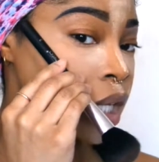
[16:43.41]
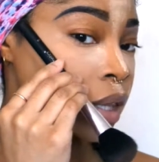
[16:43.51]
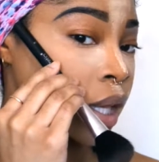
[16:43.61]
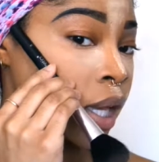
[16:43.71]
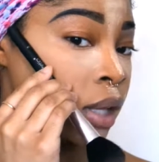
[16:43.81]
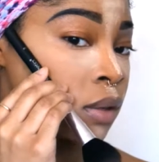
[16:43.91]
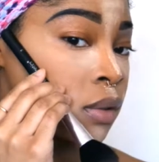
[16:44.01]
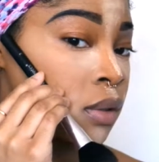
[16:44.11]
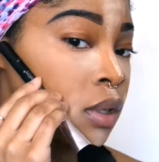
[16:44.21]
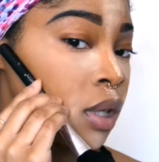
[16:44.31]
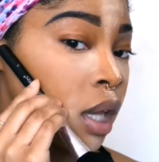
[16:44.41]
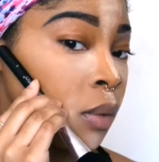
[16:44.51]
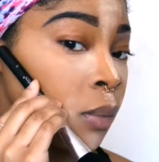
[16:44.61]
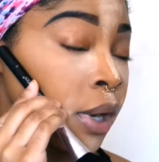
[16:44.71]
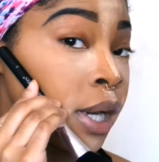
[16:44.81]
take the handle,
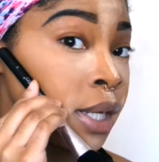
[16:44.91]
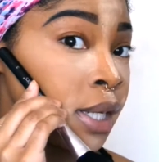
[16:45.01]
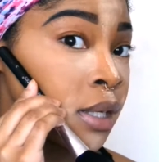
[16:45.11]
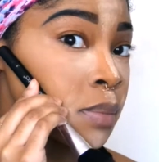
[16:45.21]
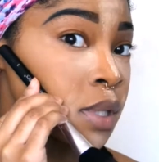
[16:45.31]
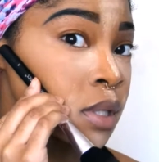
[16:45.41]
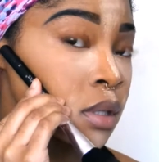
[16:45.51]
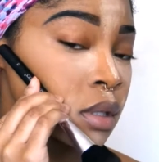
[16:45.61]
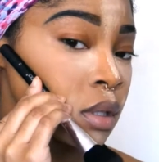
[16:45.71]
and where it dips,